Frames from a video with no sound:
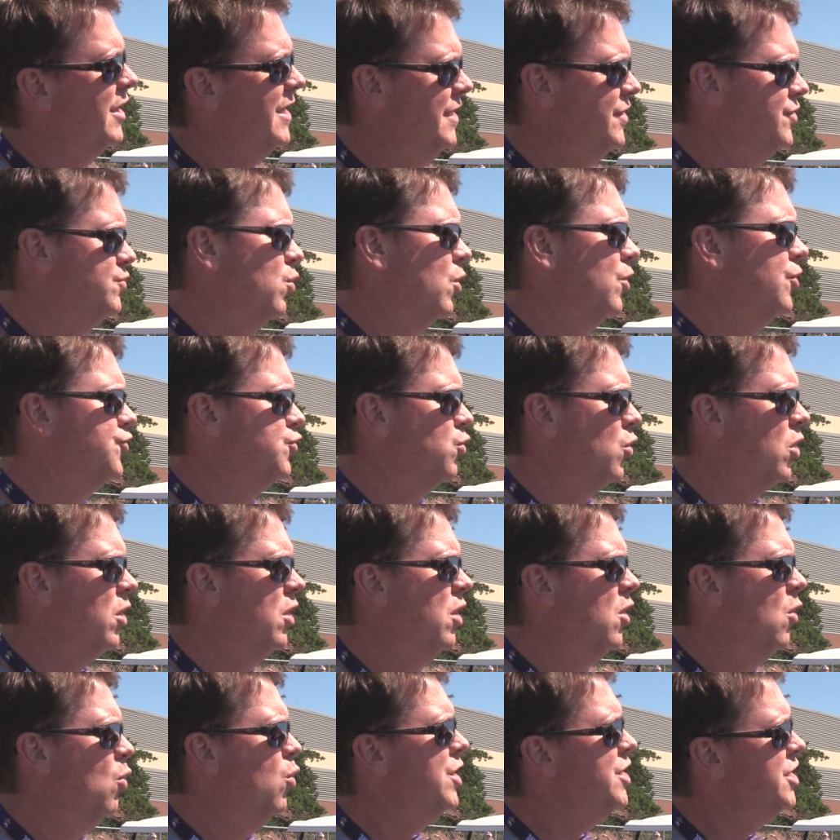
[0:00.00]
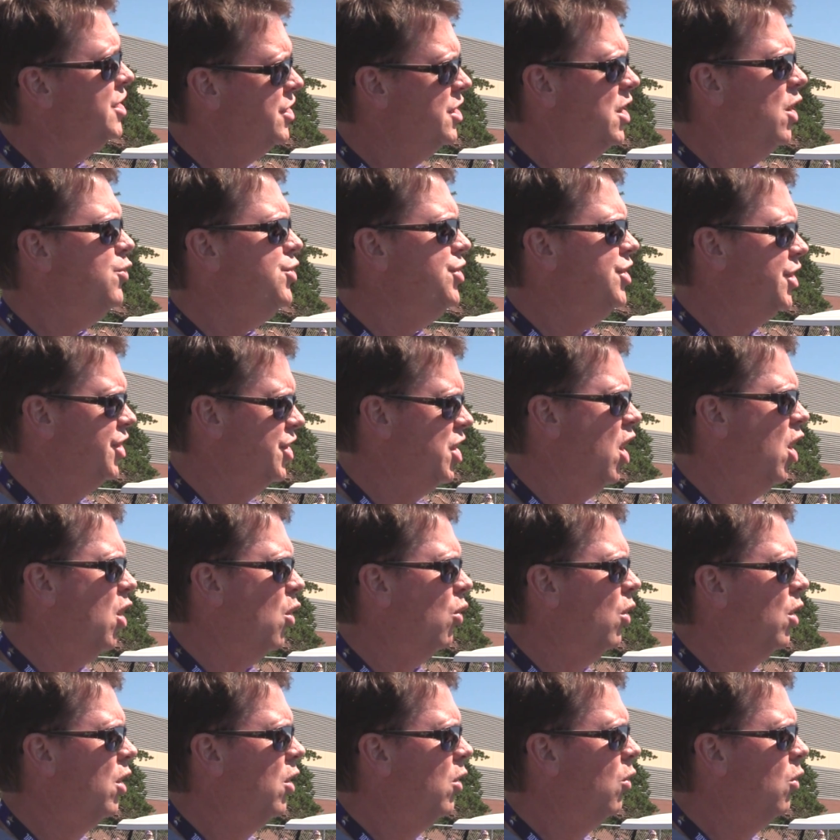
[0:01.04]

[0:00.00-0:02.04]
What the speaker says: His words were, when you know, you go.